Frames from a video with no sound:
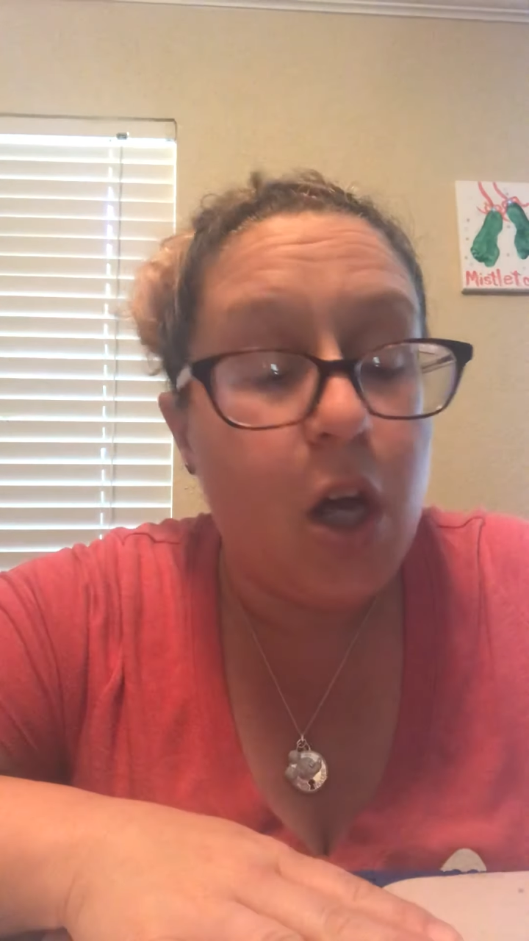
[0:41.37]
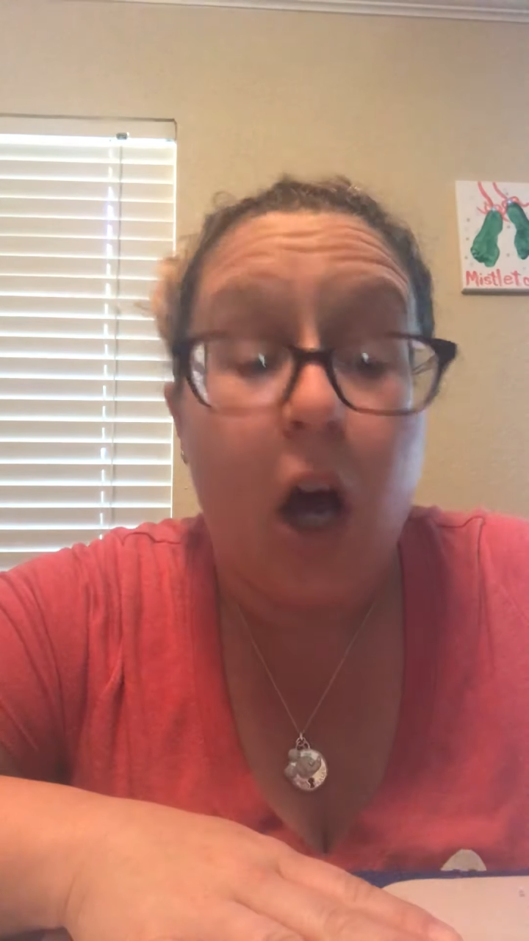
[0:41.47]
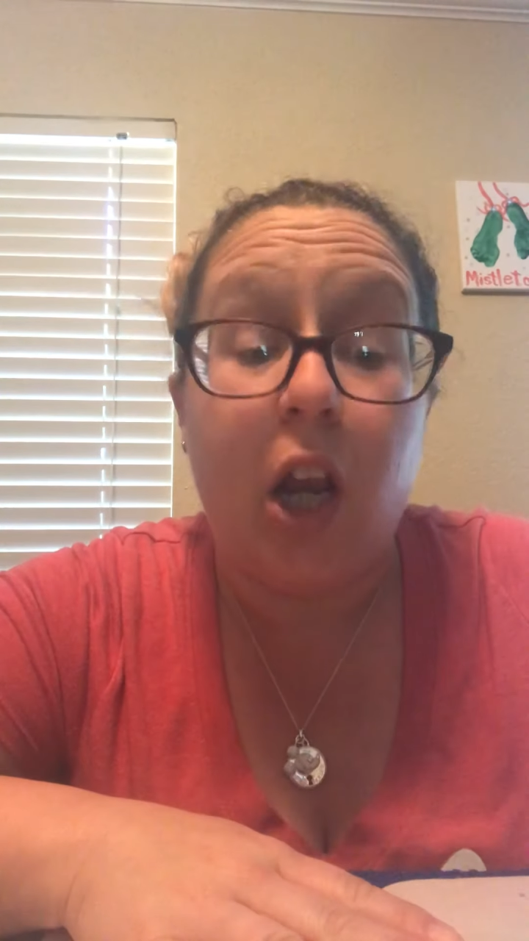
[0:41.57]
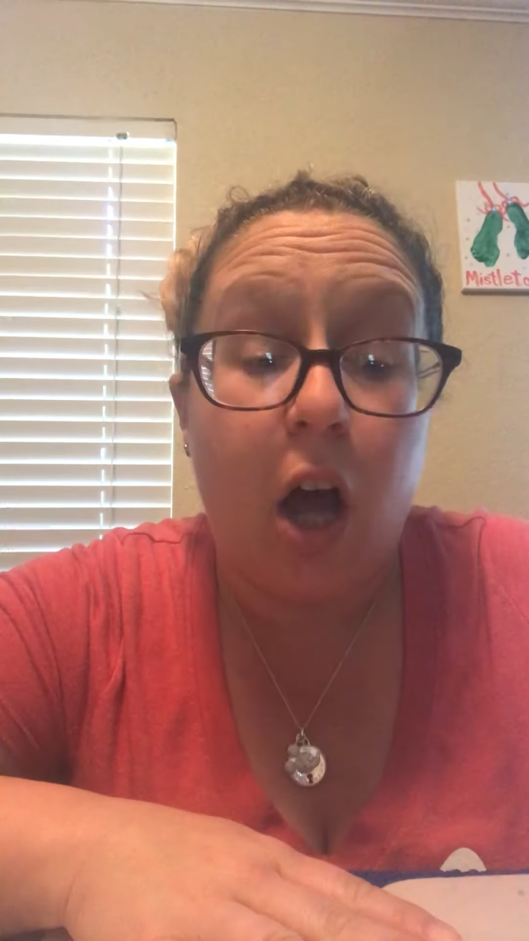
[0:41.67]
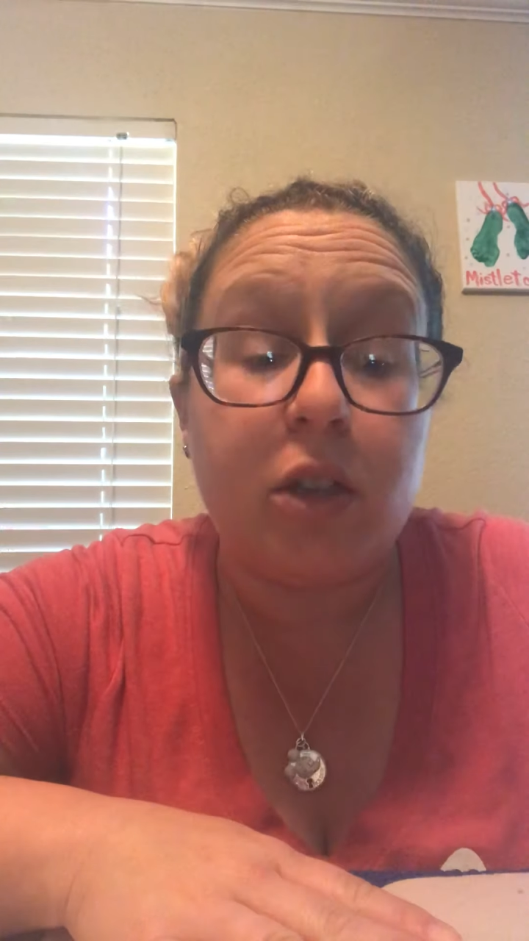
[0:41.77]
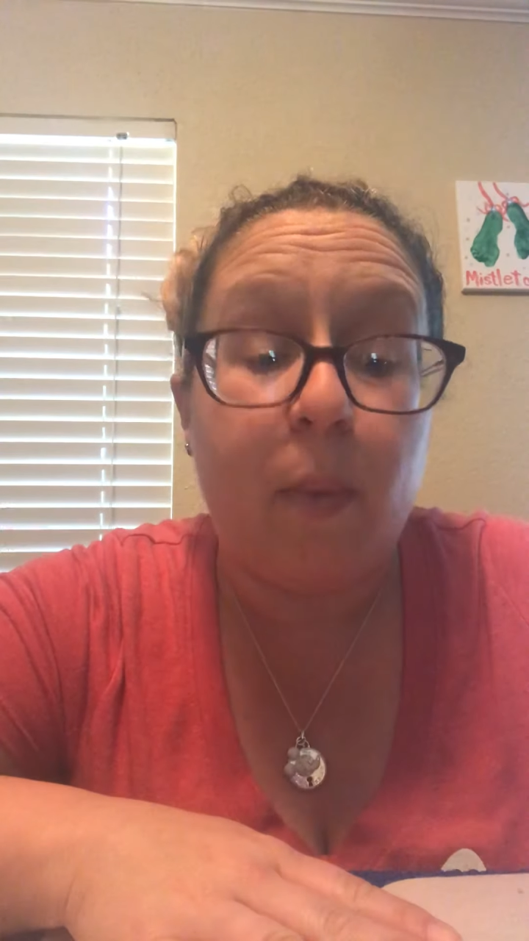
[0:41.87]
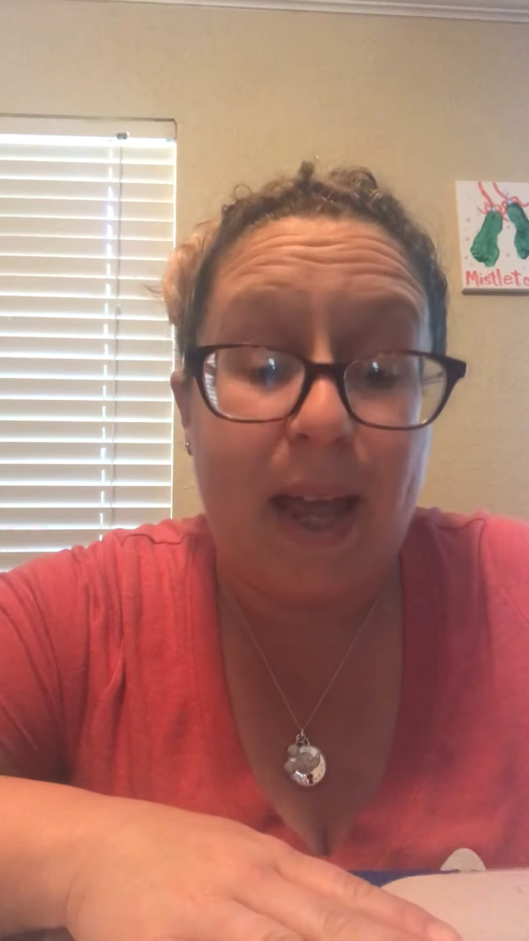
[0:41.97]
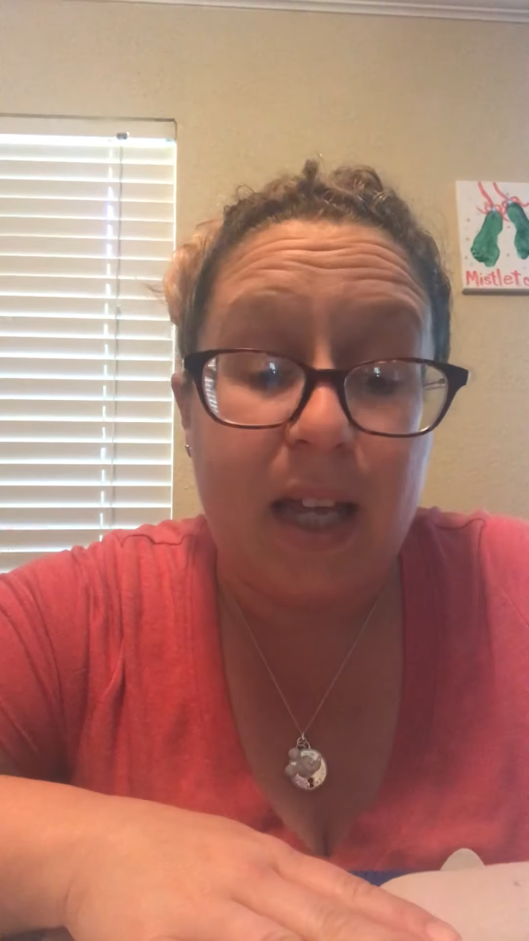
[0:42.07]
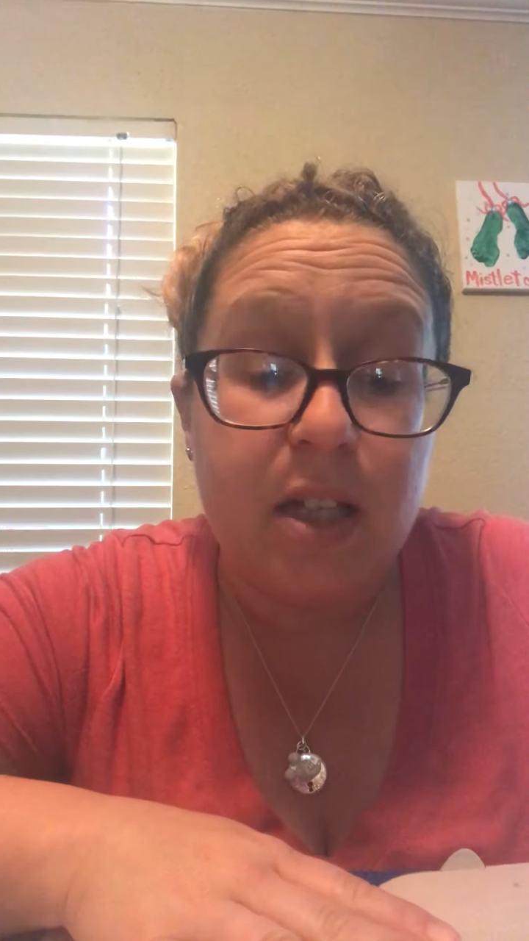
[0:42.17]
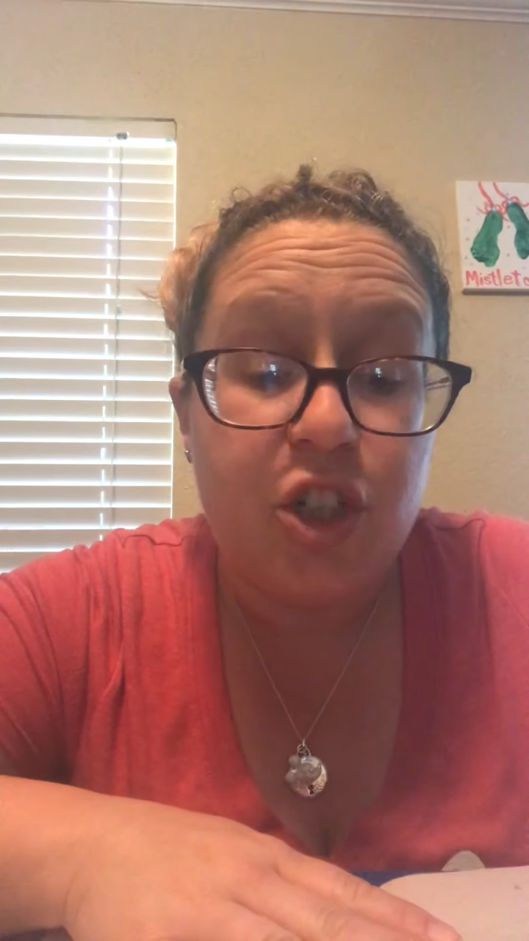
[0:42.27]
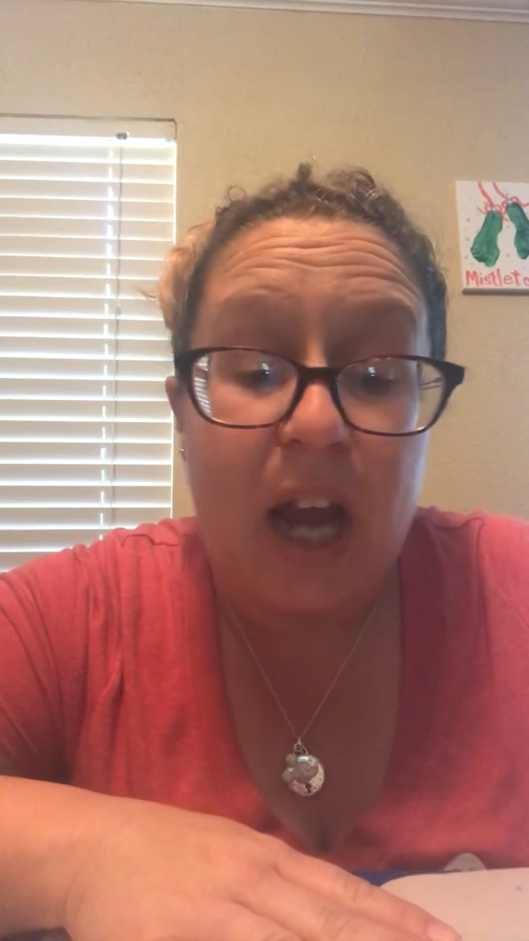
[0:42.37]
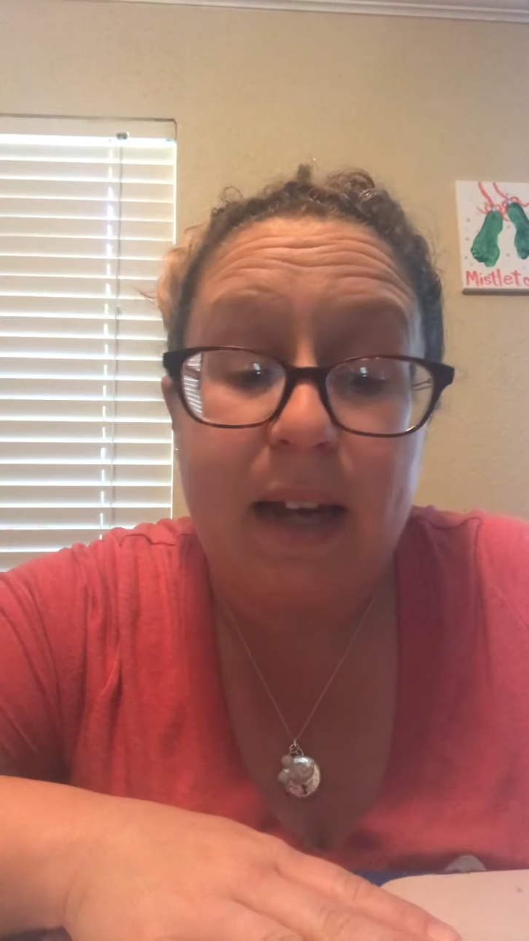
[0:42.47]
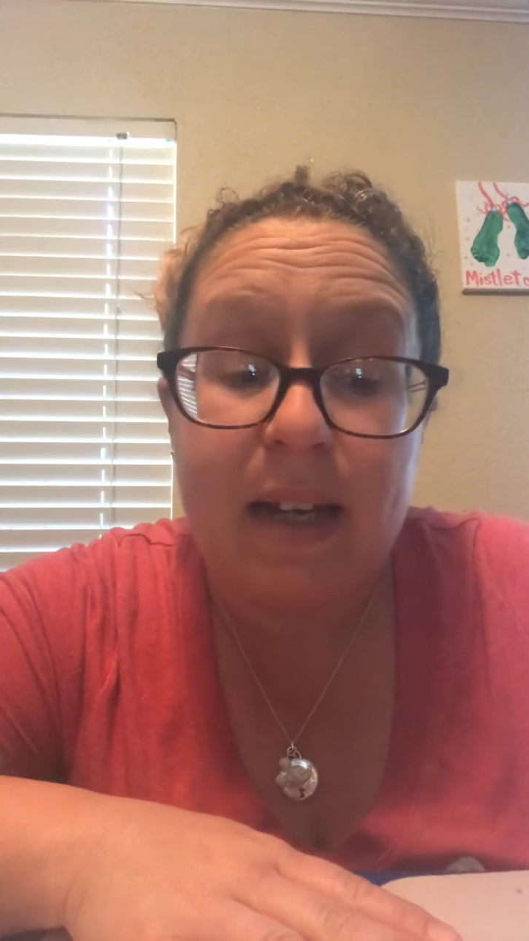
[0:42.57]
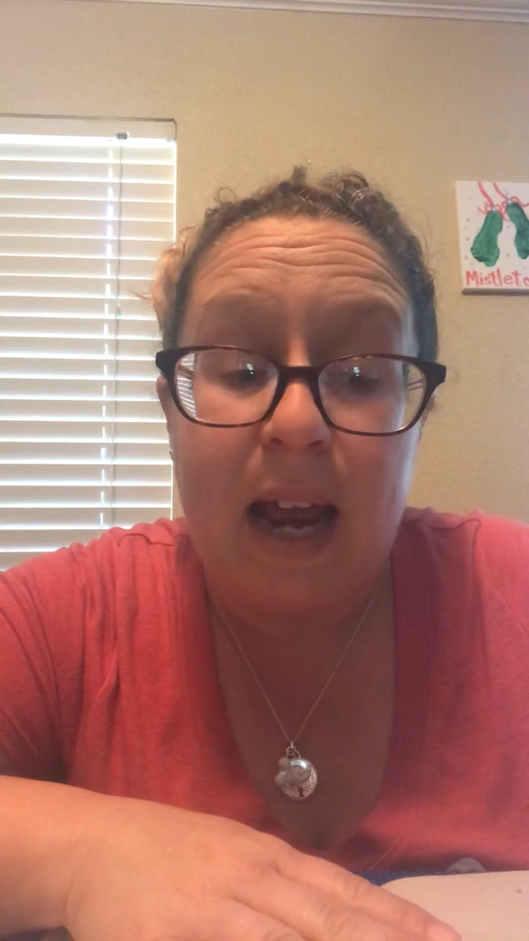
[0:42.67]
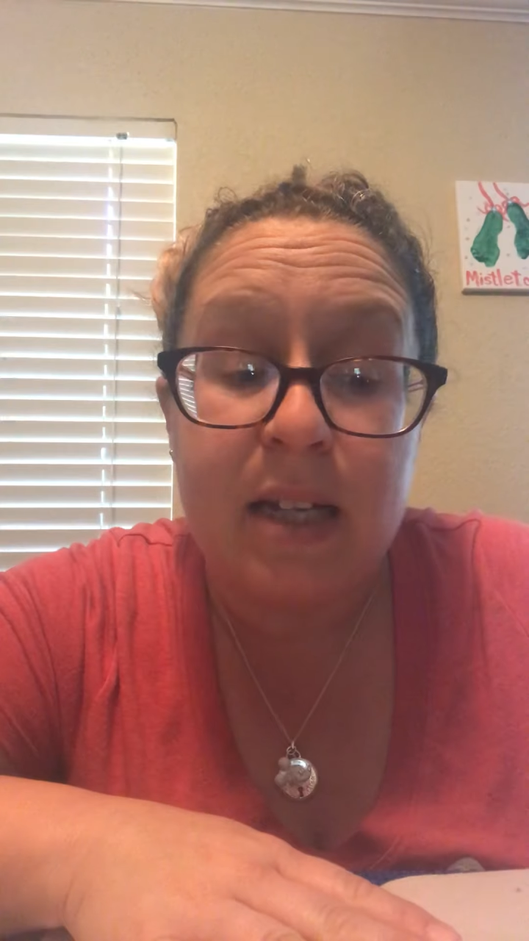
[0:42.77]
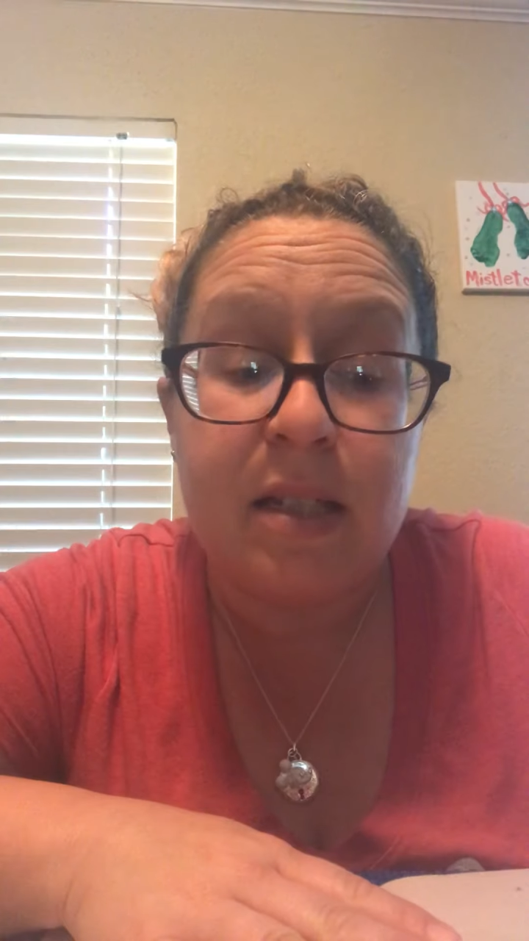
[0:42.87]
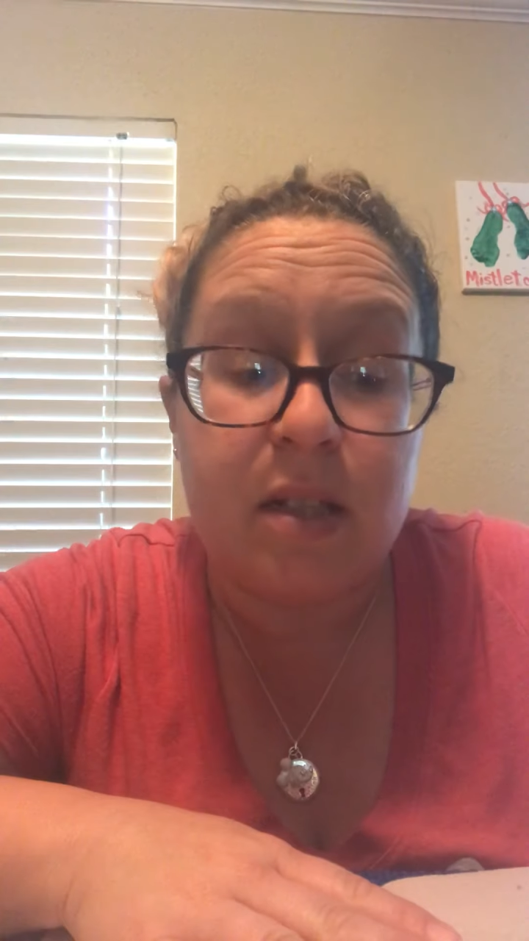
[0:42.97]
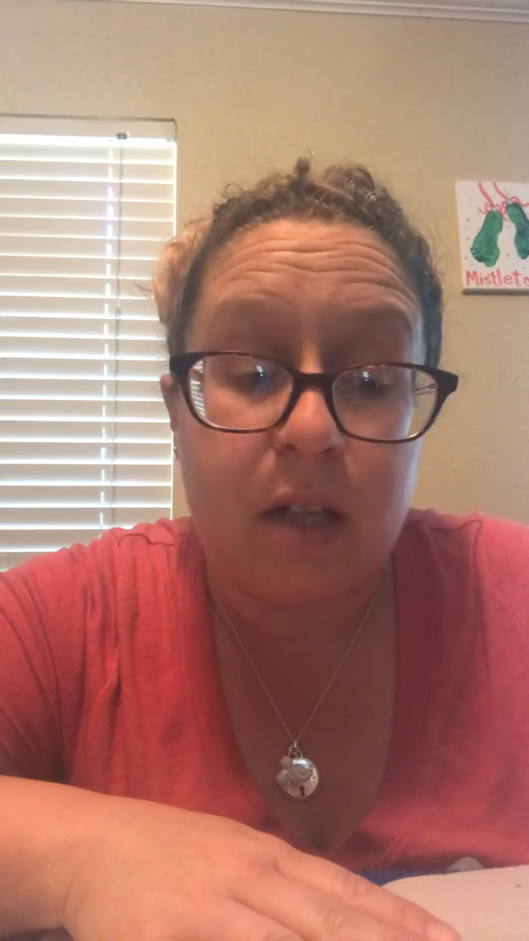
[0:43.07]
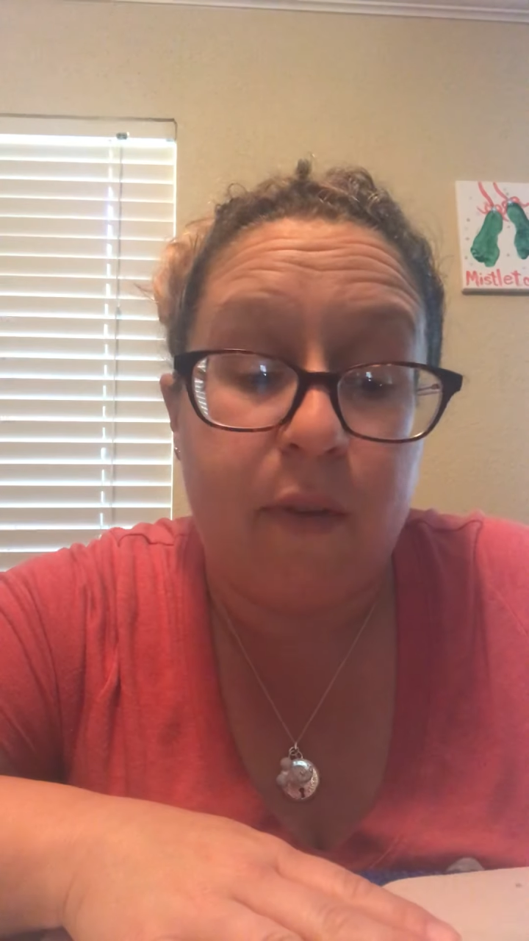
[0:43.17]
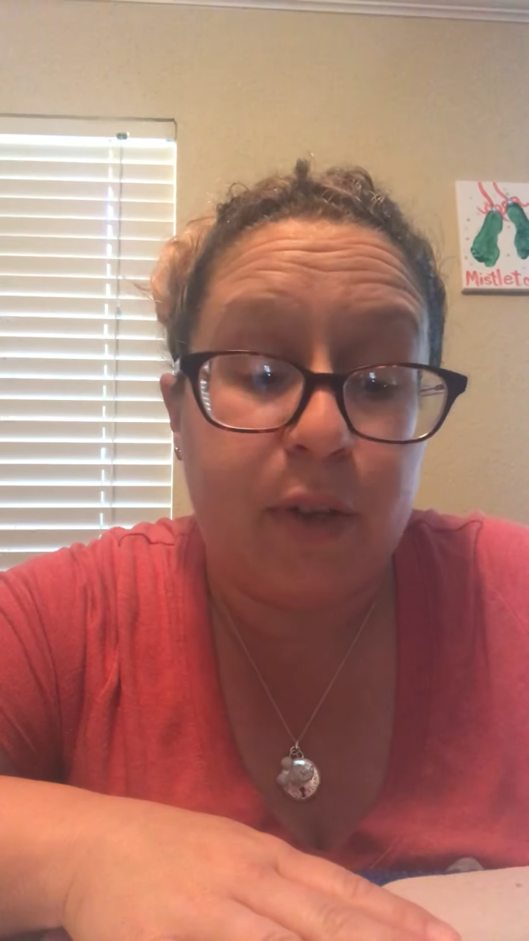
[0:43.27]
Along the way, Jack and Annie
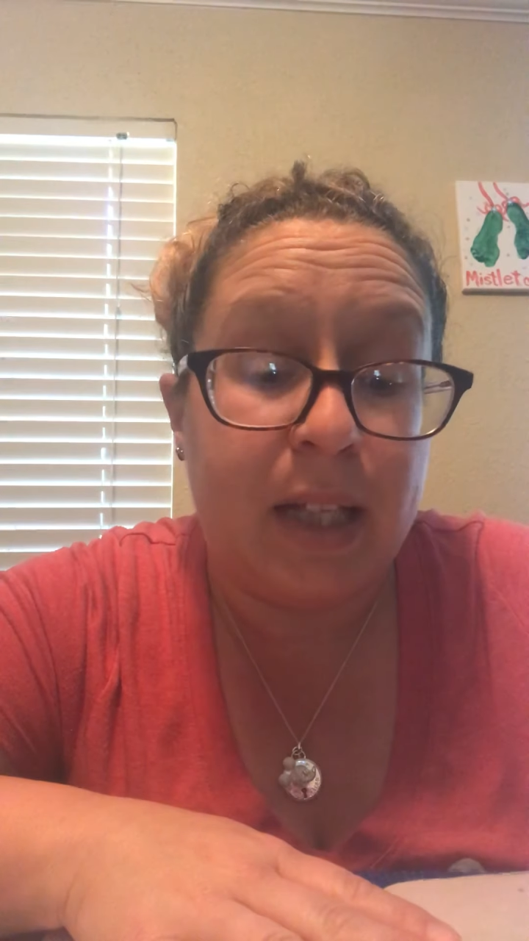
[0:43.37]
discovered